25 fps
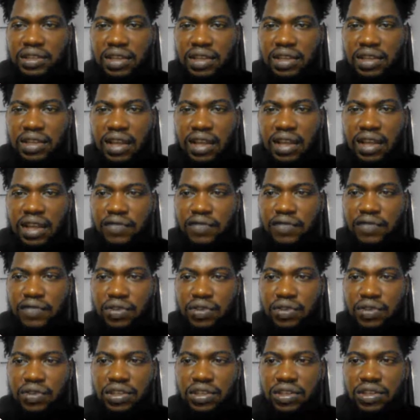And if you
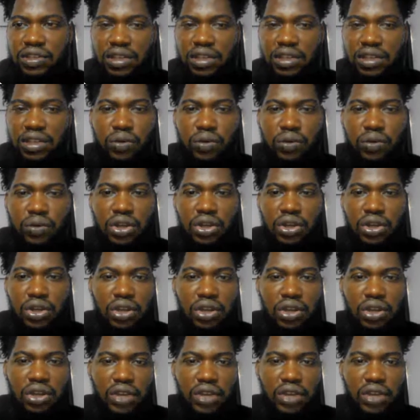notice now,
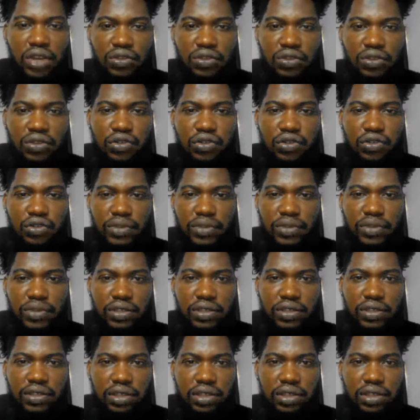let's do some things.
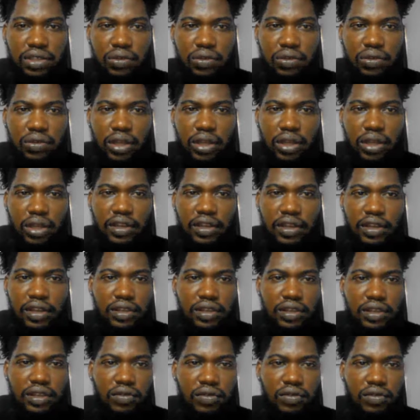So okay, let's say
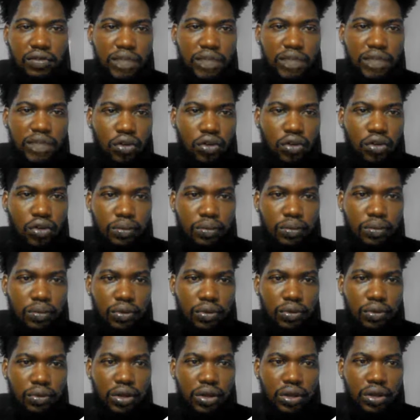makeup.
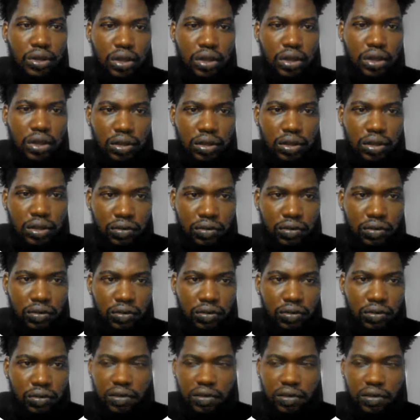So
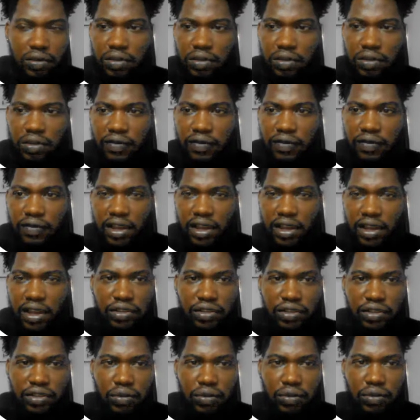different
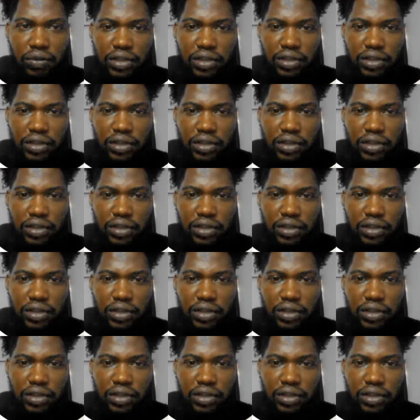categories there.